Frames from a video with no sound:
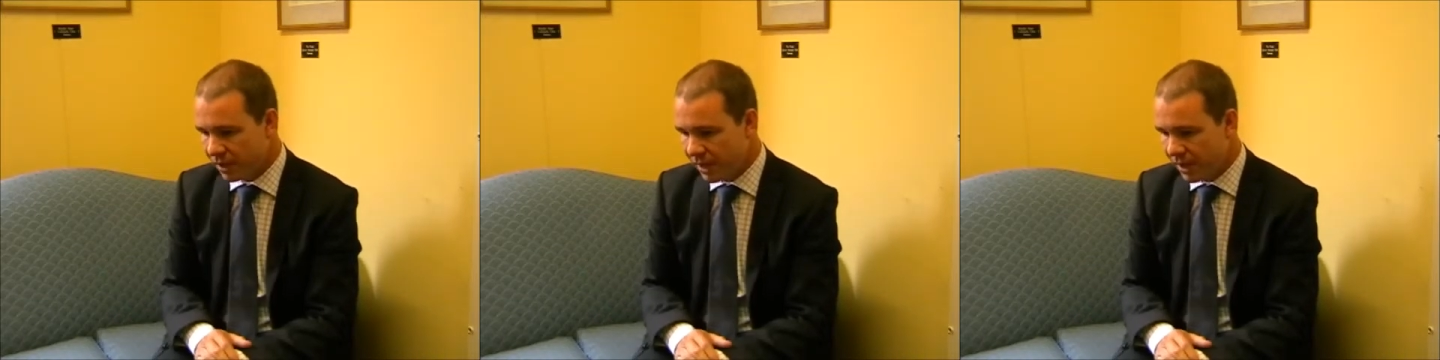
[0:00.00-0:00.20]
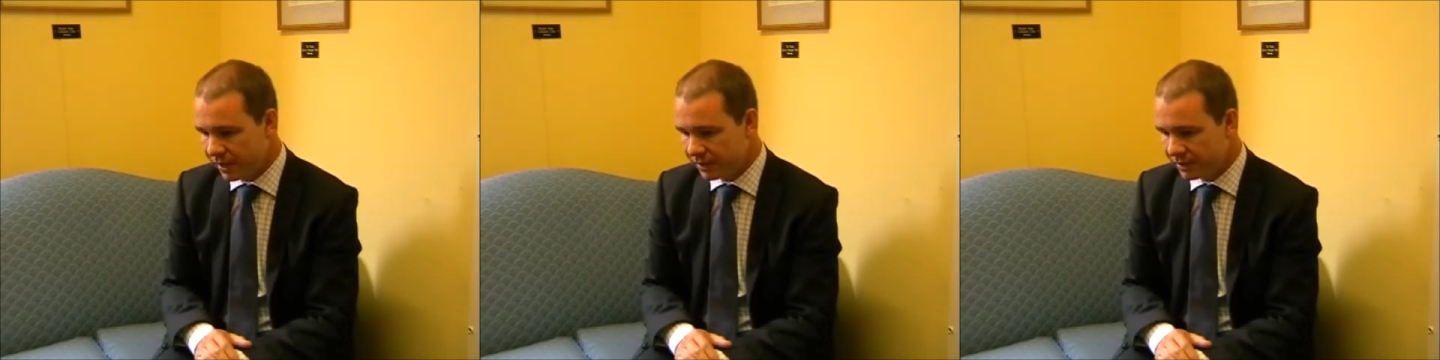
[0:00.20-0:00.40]

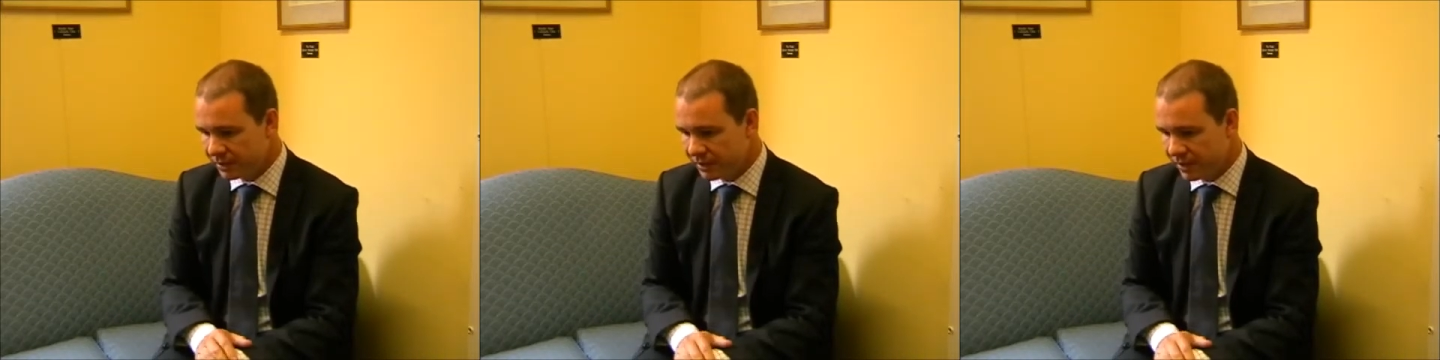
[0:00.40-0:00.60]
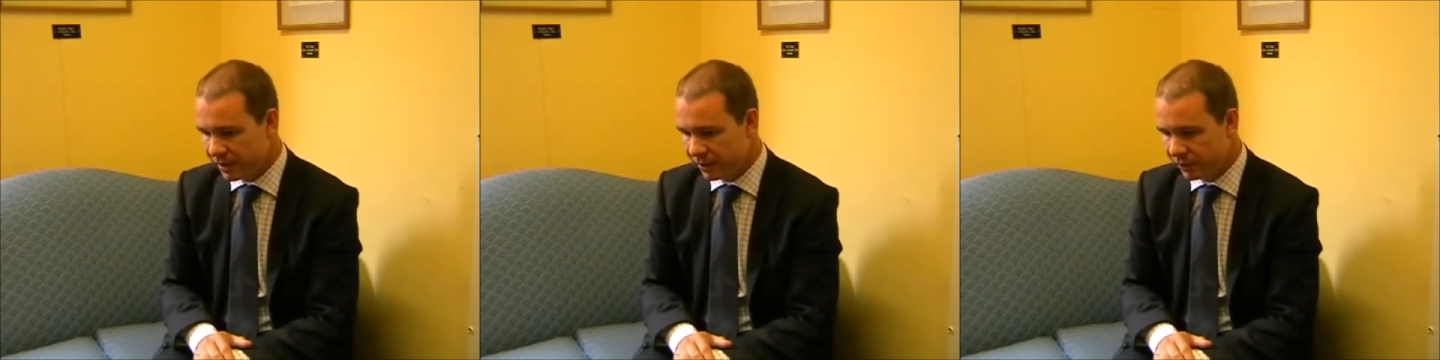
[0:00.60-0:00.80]

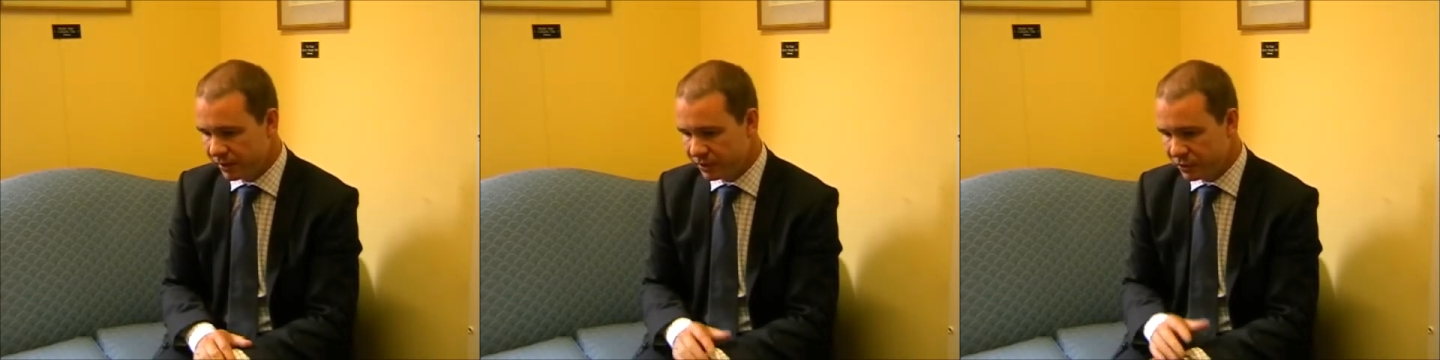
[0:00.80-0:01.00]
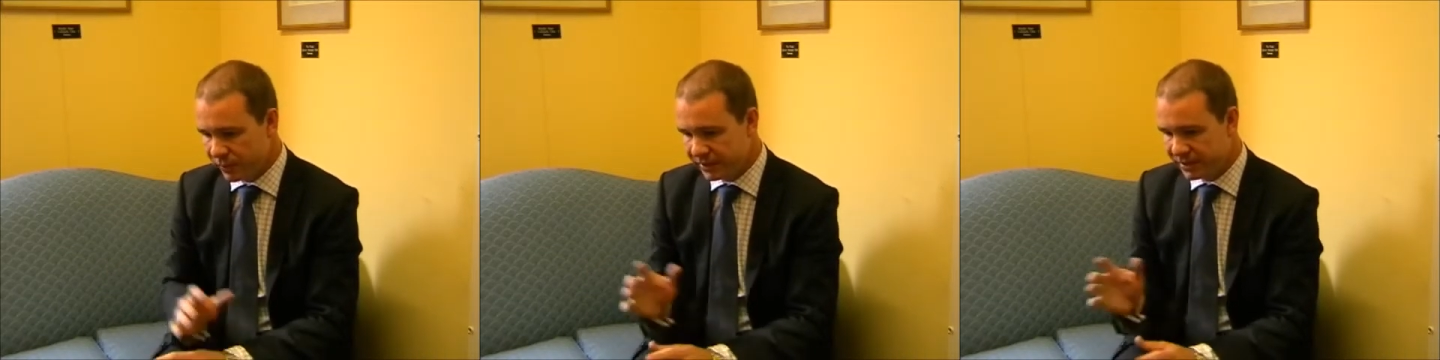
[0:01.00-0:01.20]
And we
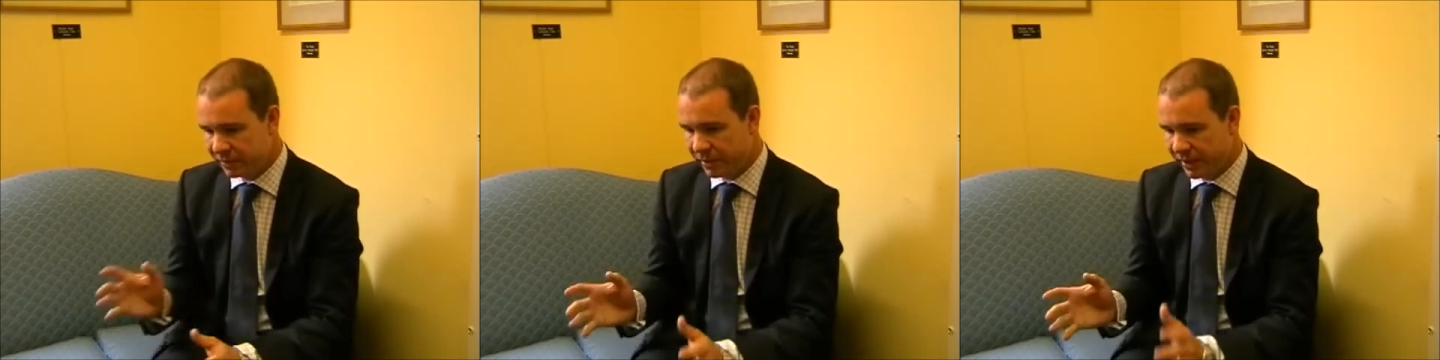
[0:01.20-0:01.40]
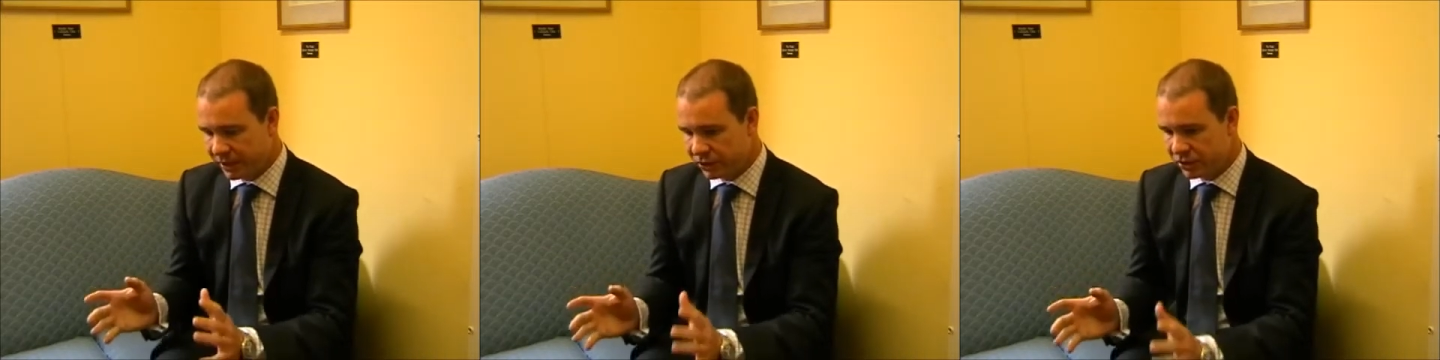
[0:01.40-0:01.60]
had 20
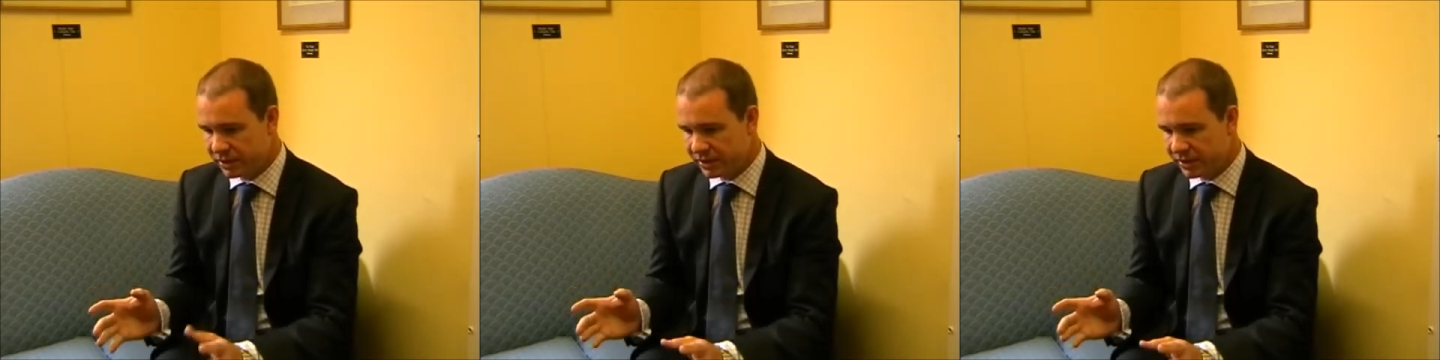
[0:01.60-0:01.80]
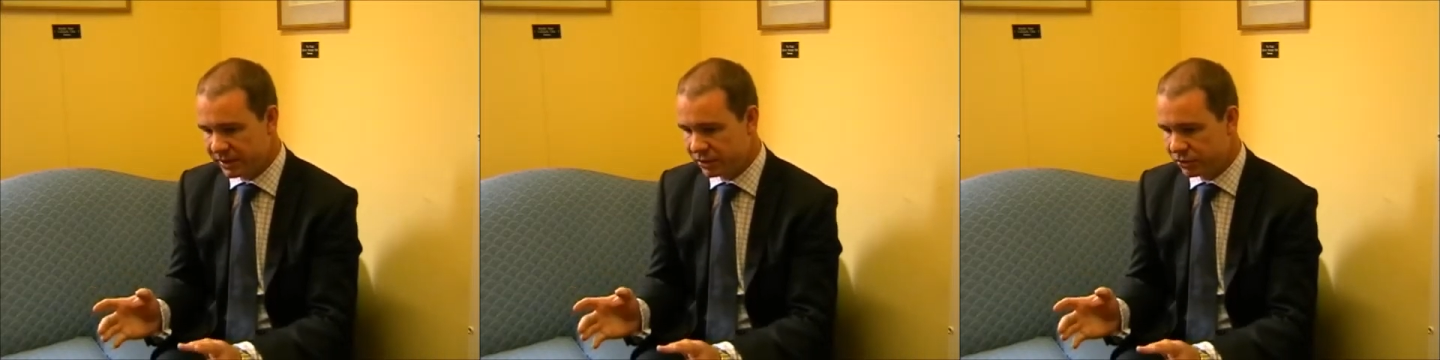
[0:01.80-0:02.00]

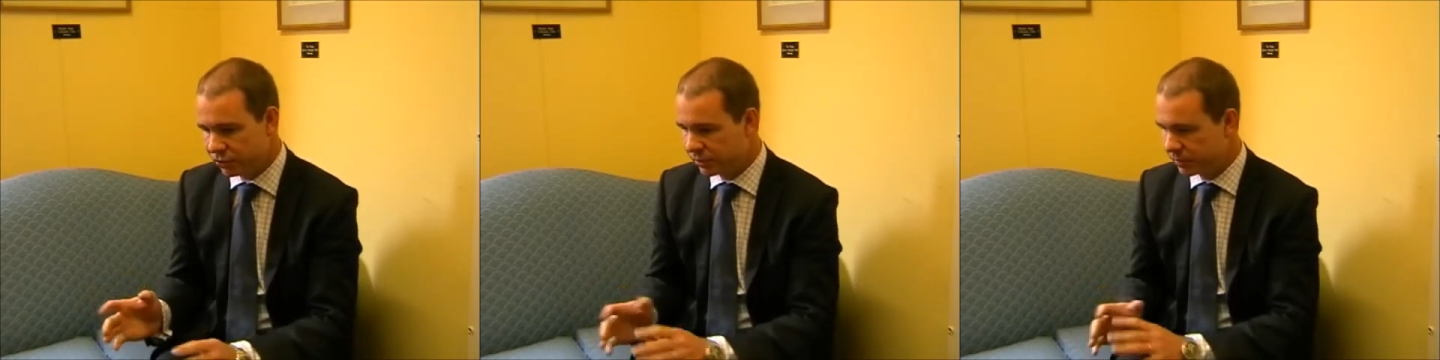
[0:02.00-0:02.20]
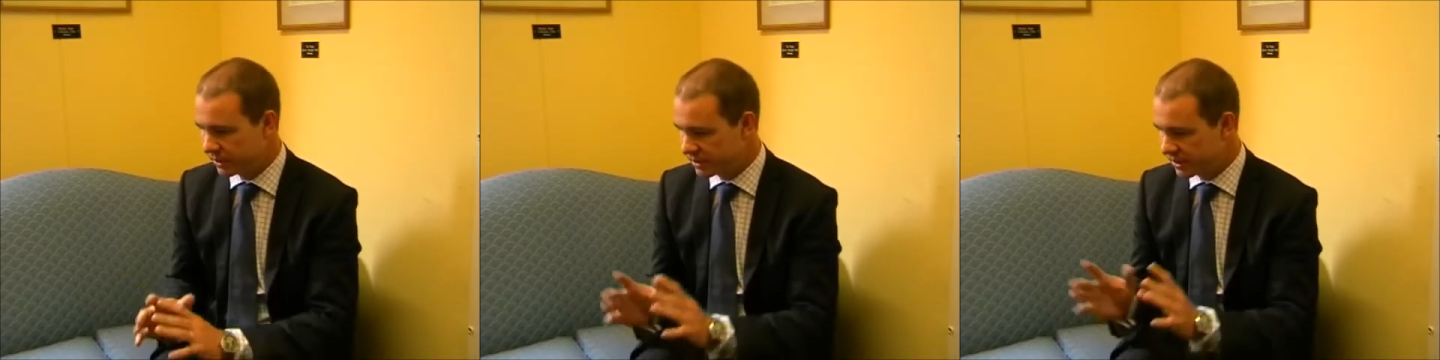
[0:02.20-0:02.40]
patients in each
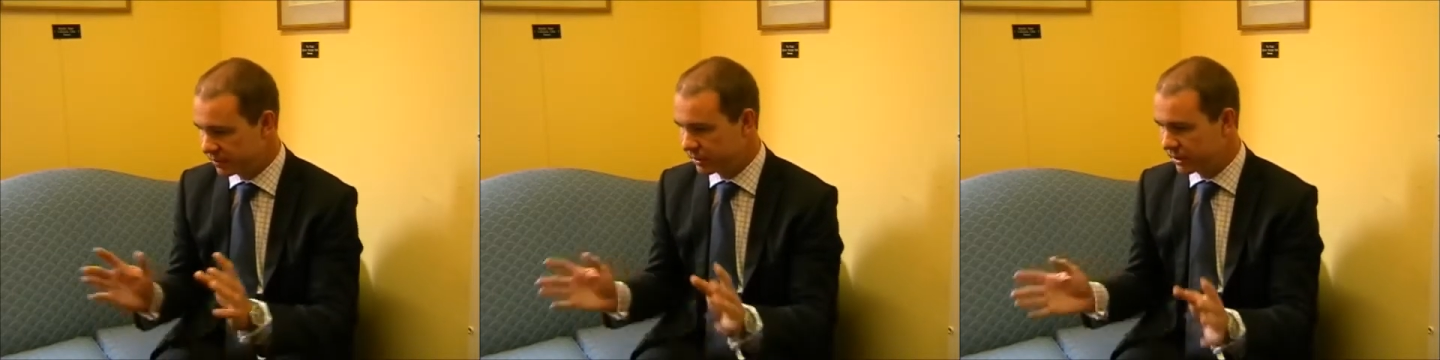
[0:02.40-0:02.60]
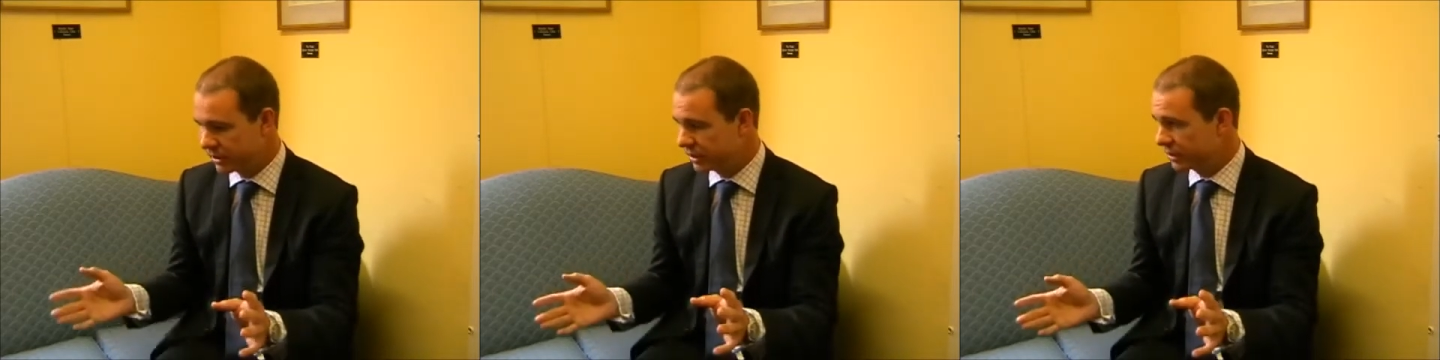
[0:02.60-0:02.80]
group, and I
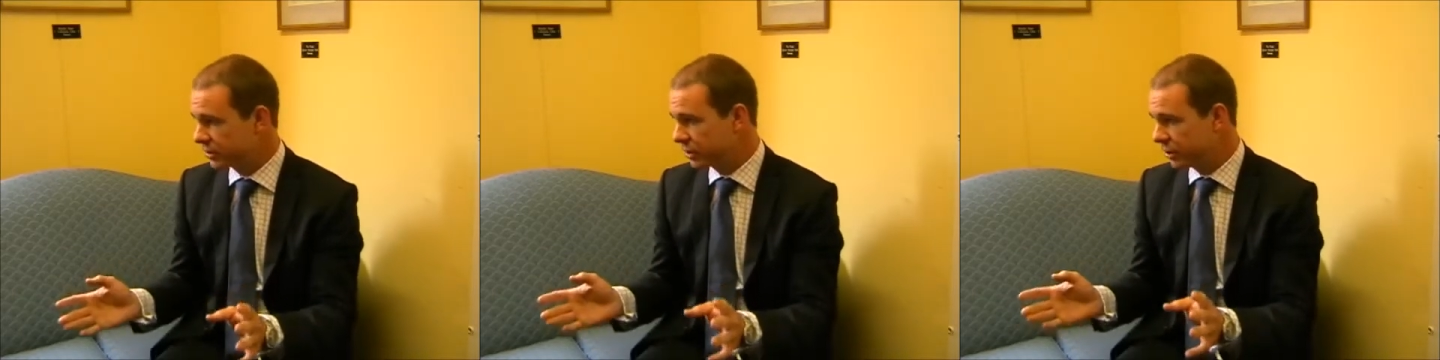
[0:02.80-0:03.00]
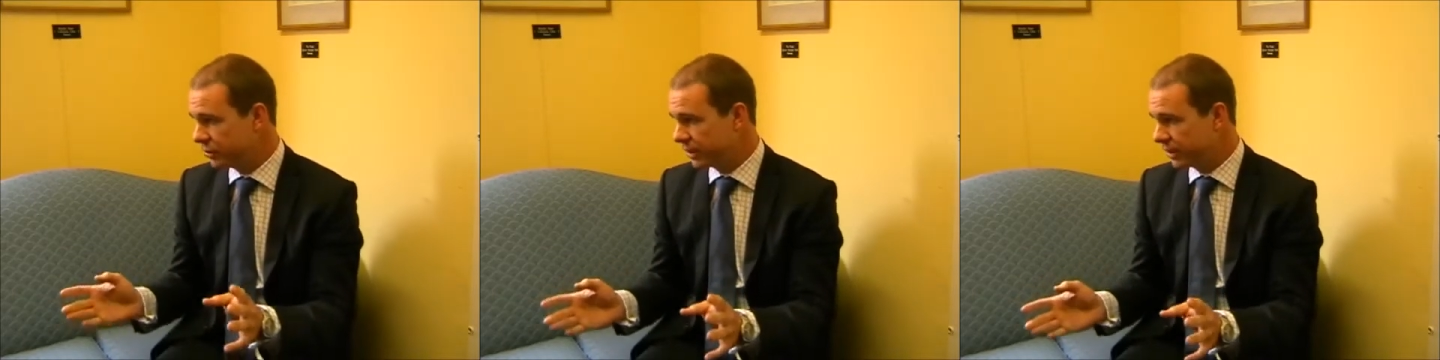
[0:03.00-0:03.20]
said we didn't
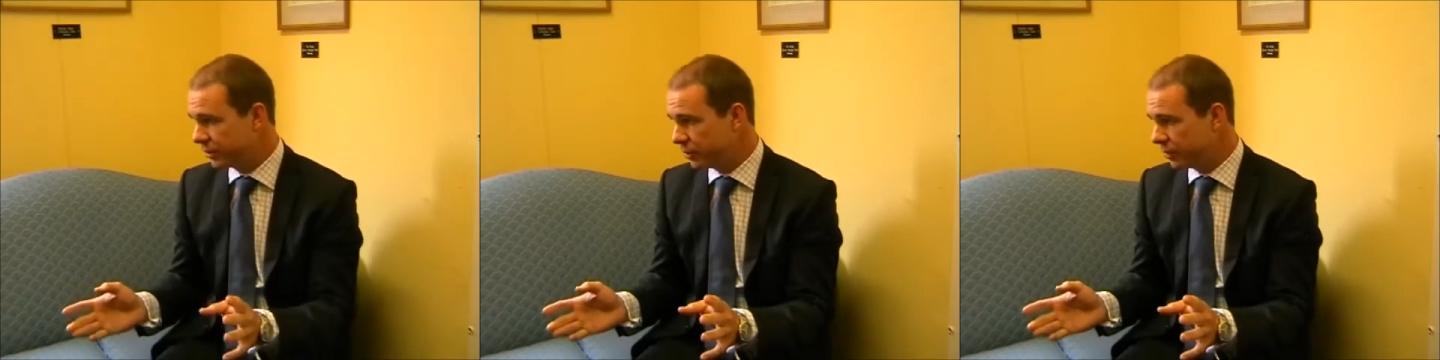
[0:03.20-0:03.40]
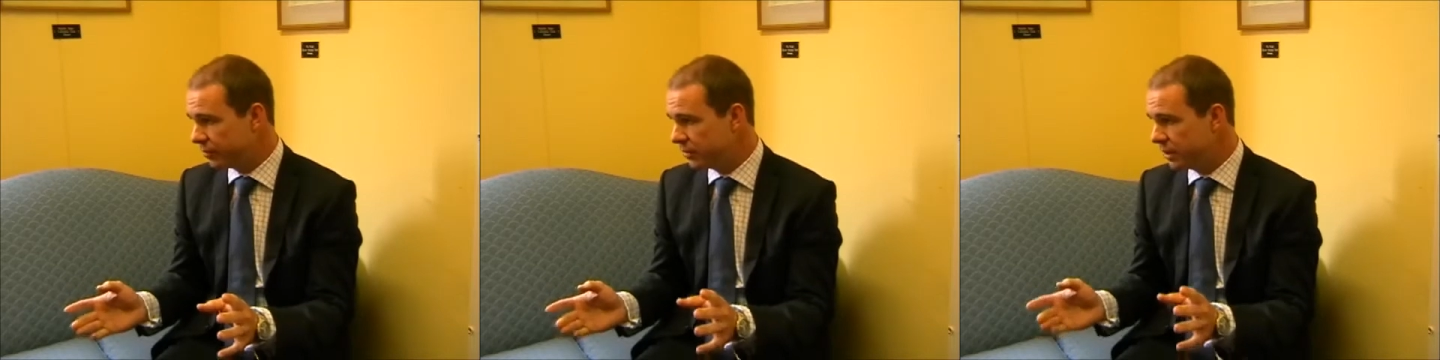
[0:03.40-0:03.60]
exclude
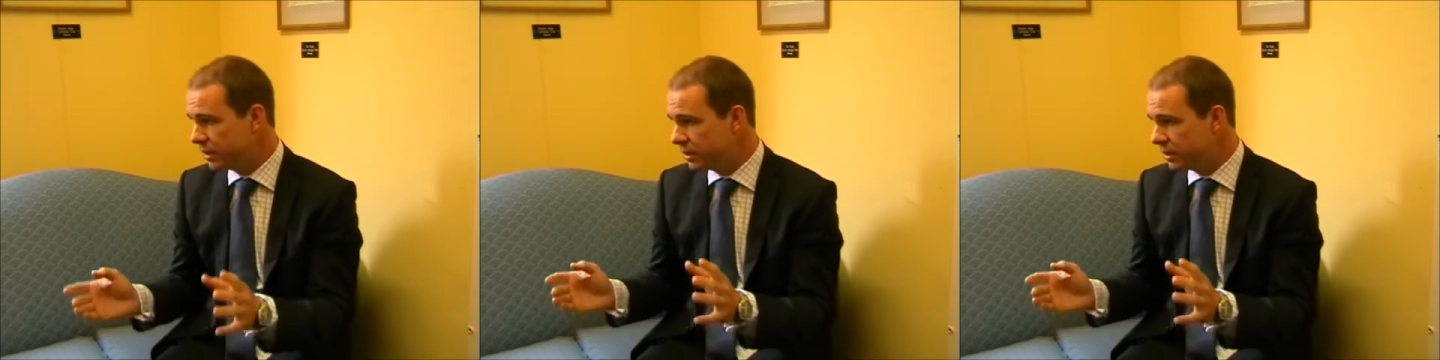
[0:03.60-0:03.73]
anyone.